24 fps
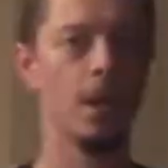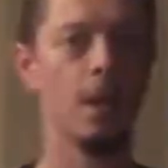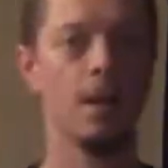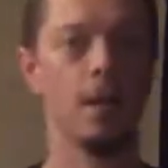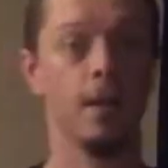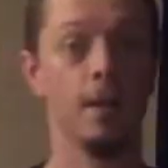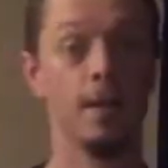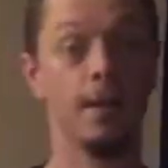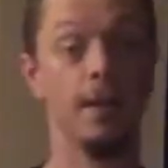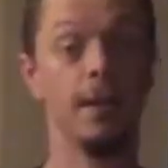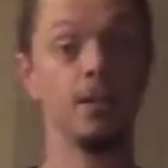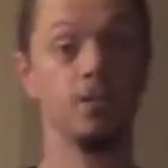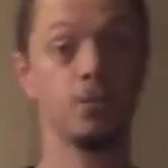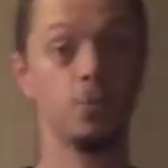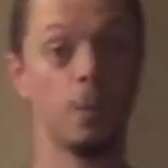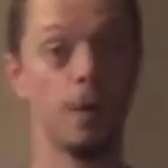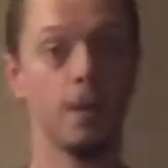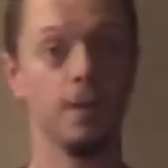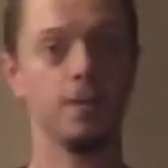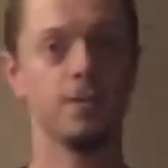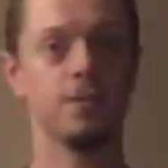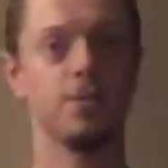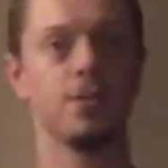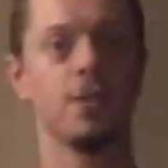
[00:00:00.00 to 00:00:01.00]
This
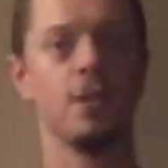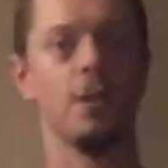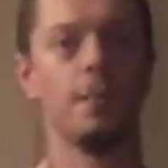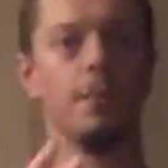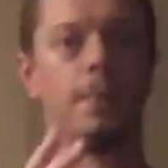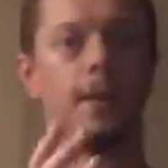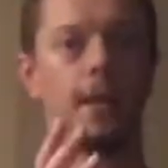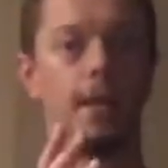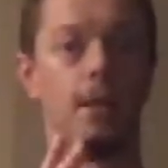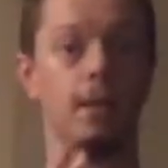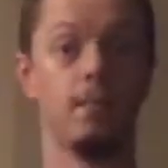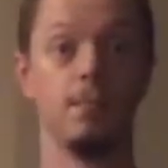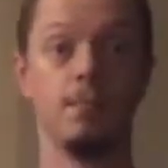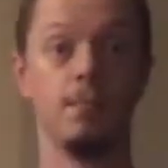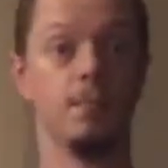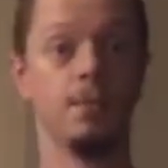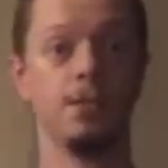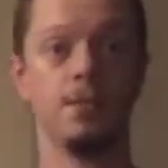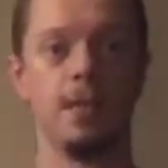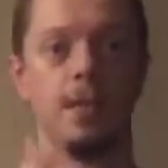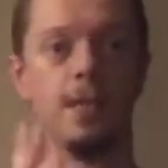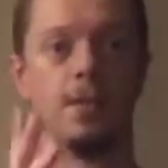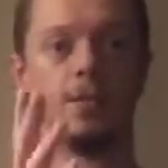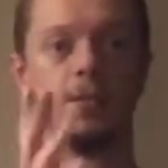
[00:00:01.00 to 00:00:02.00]
one's going to be
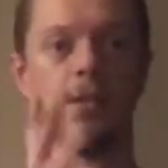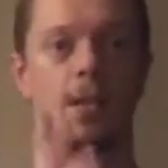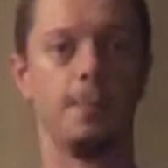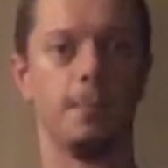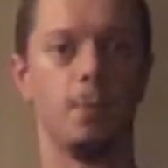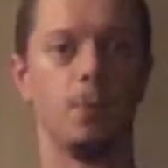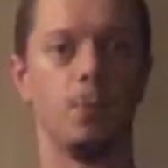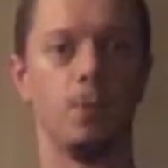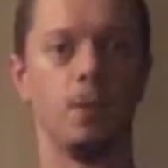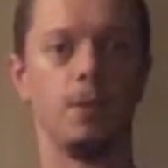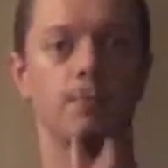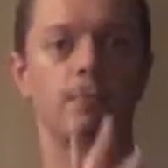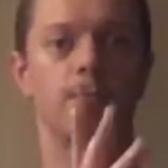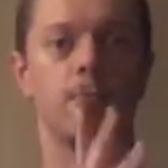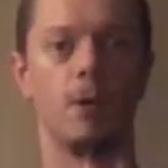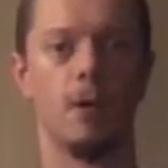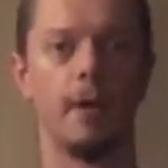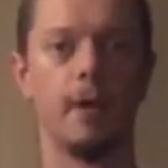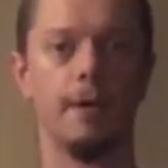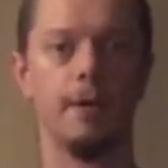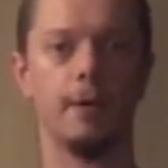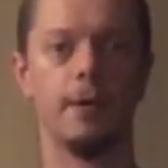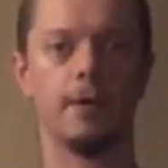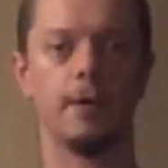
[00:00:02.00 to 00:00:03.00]
exactly the same but with the right,
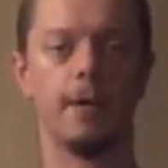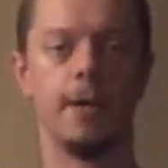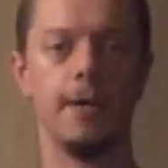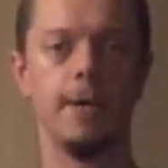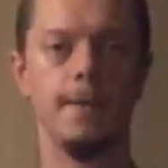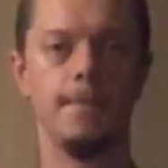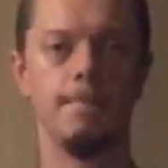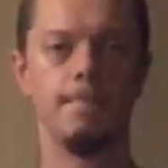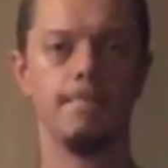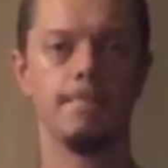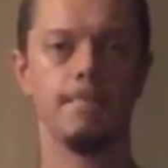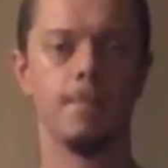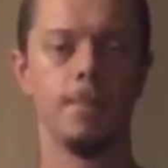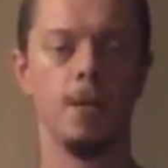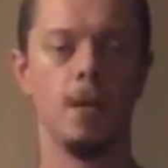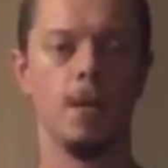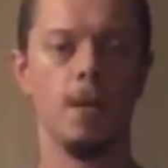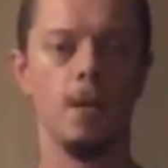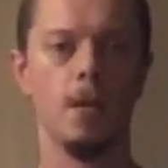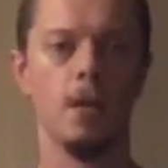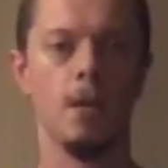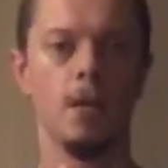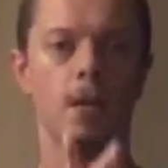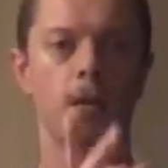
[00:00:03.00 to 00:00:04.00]
okay?
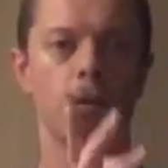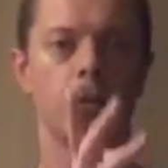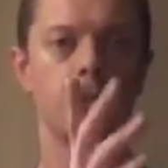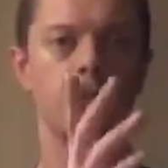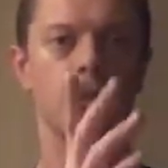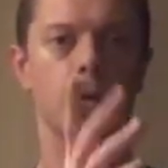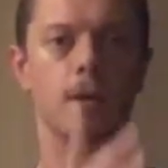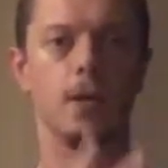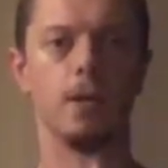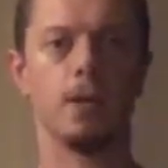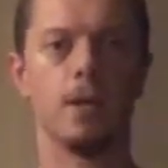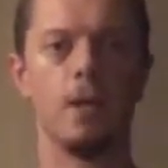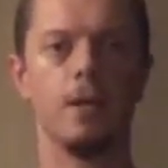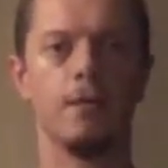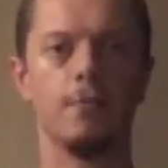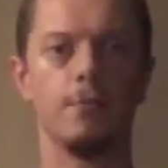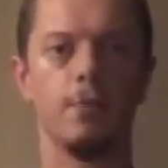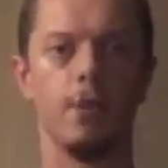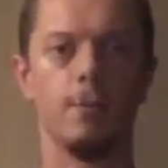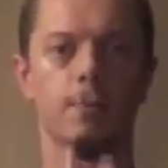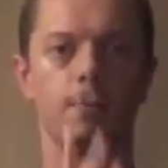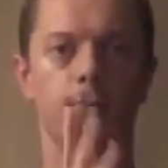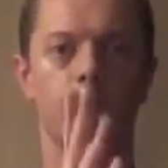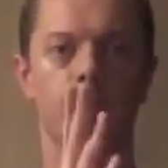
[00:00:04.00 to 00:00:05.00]
So I'm going to go through
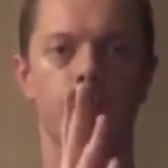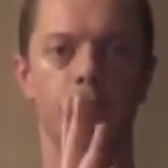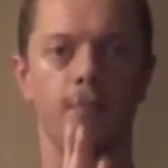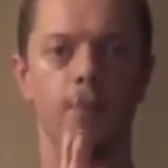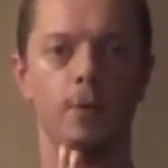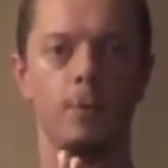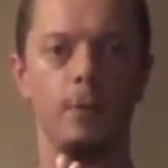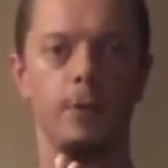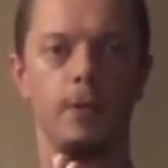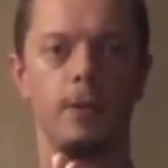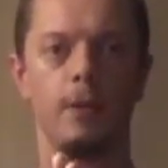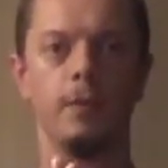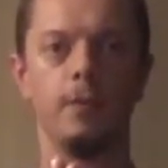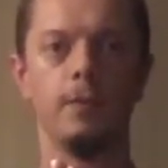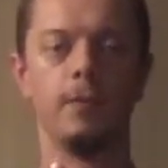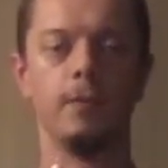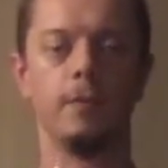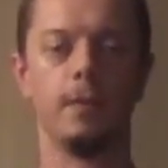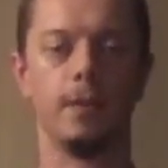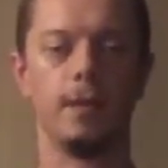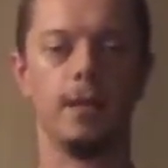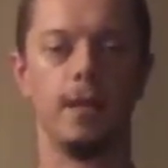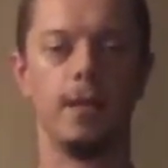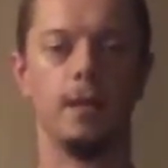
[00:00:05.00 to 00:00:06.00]
it briefly with you,
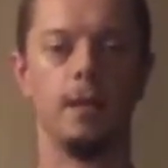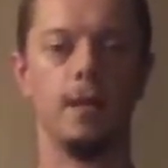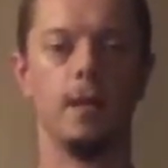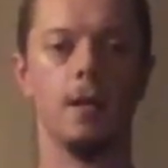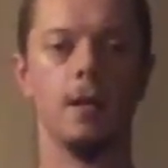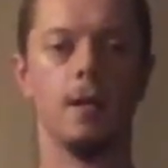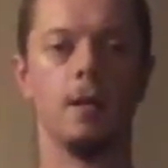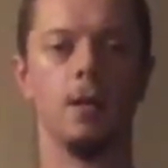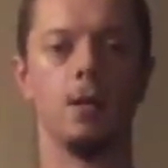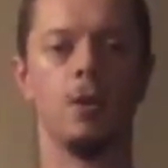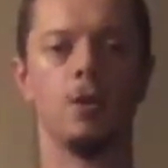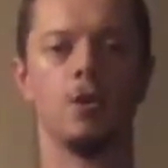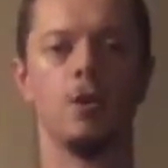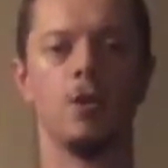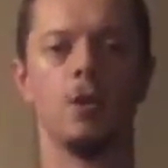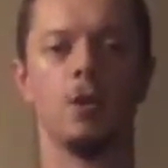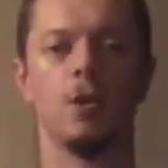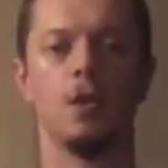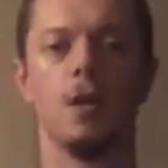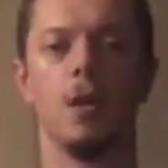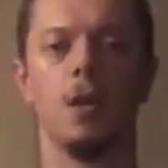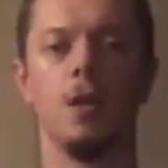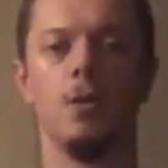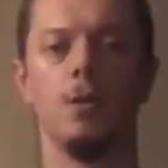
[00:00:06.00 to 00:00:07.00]
and then you can
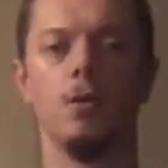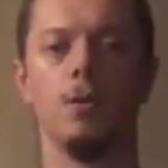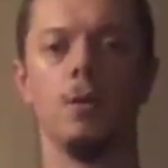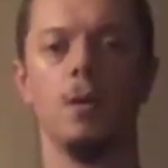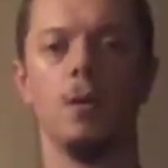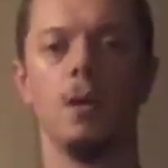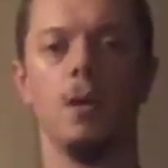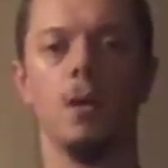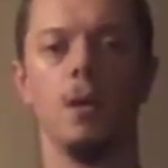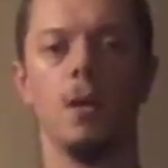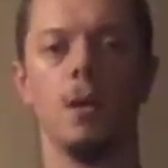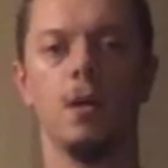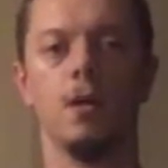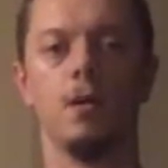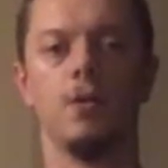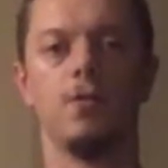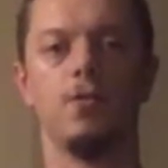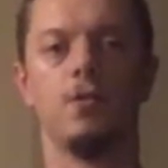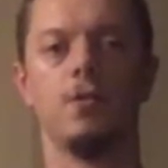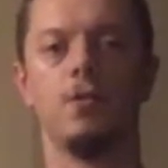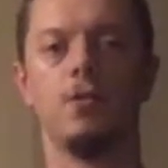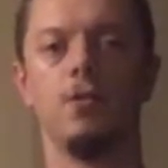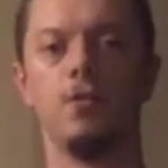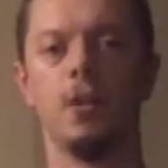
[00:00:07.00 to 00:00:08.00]
go and
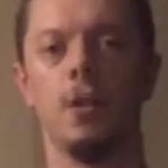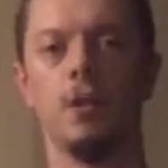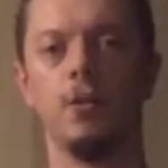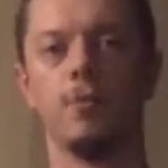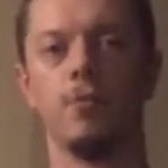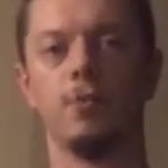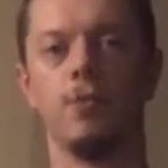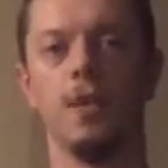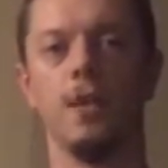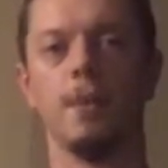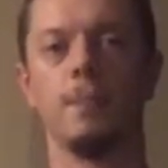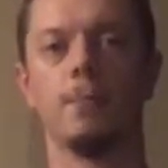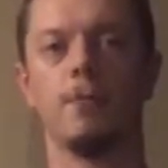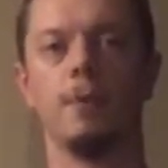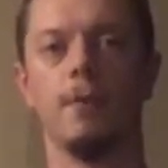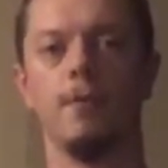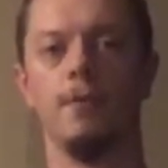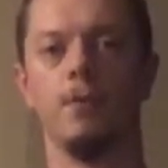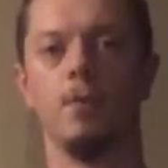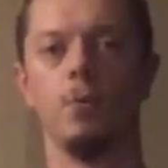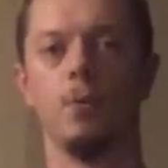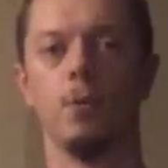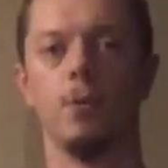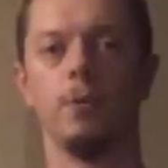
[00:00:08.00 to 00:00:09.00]
delve deeper if
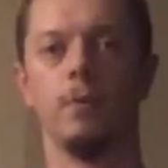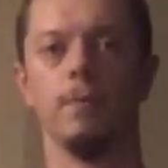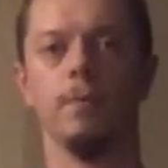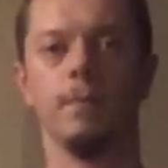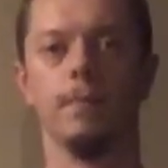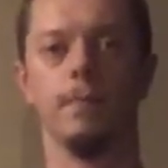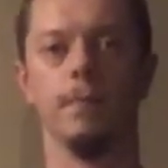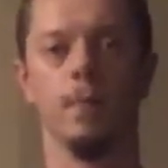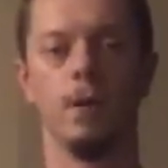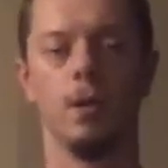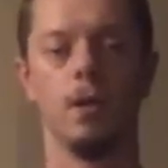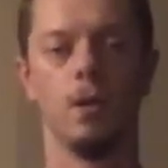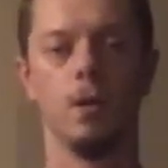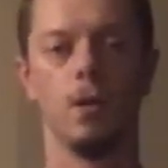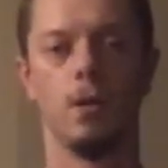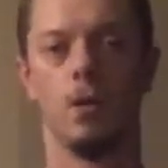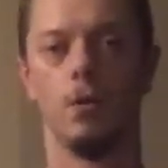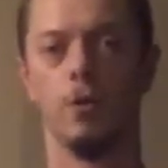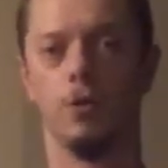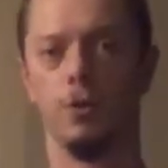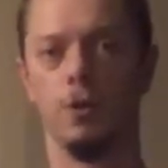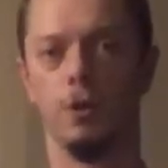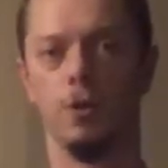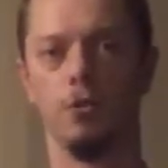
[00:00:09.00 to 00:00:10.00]
you want on
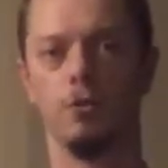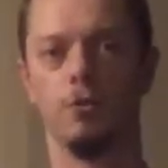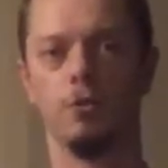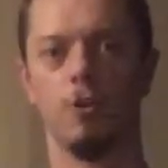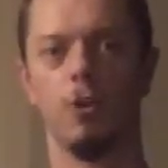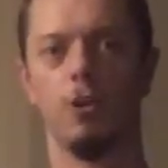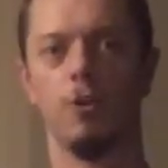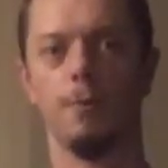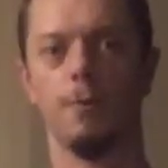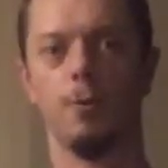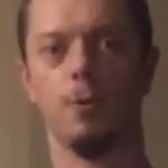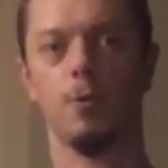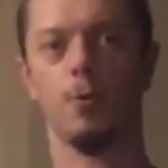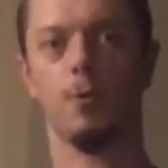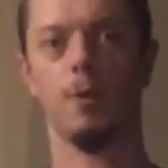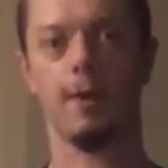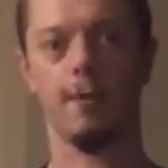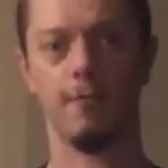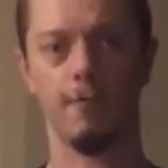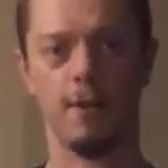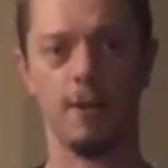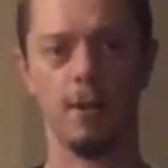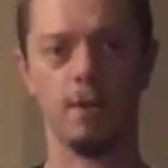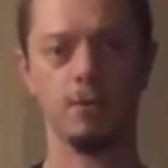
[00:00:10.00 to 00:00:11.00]
YouTube or
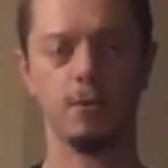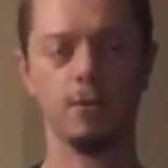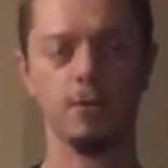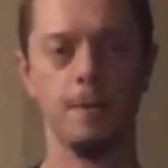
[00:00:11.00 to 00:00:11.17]
wherever else.